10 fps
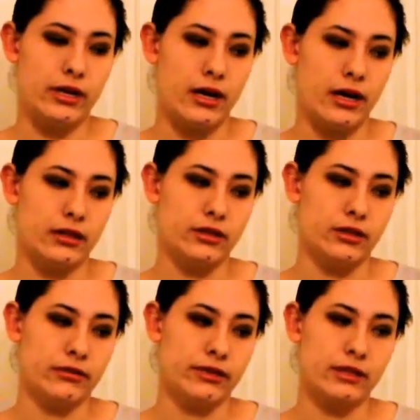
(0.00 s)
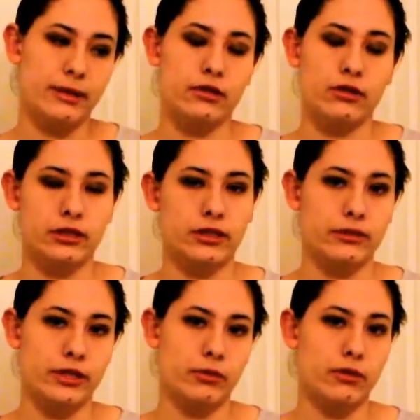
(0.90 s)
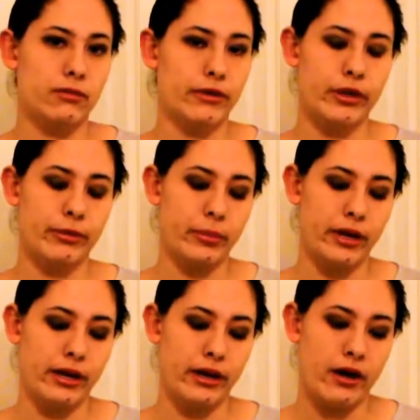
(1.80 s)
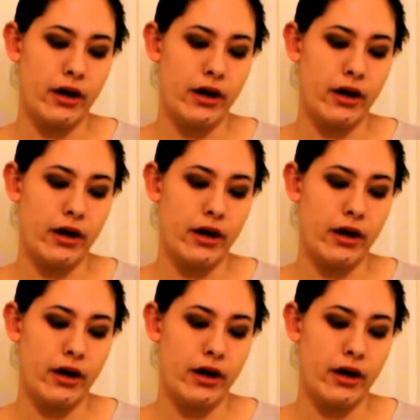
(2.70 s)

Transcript: are to fix my corset, which probably won't be